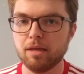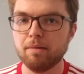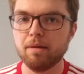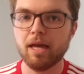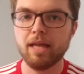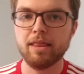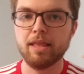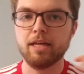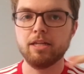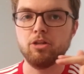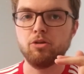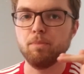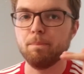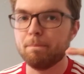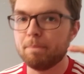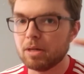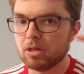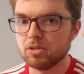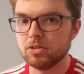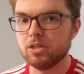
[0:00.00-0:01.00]
and then you
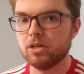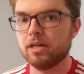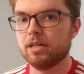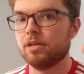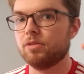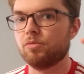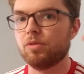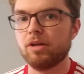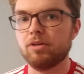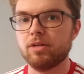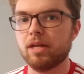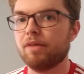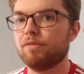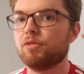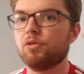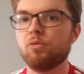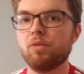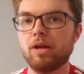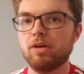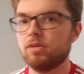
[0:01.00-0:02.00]
build on it round
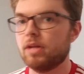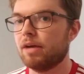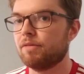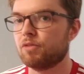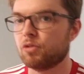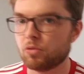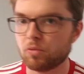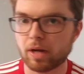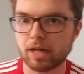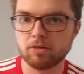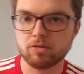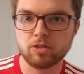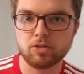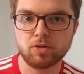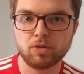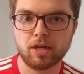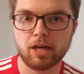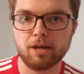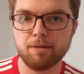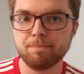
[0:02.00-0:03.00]
after round after round,
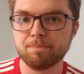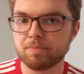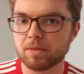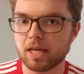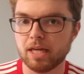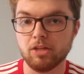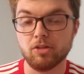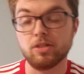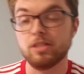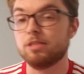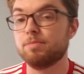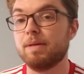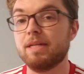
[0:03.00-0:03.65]
okay? And you can spend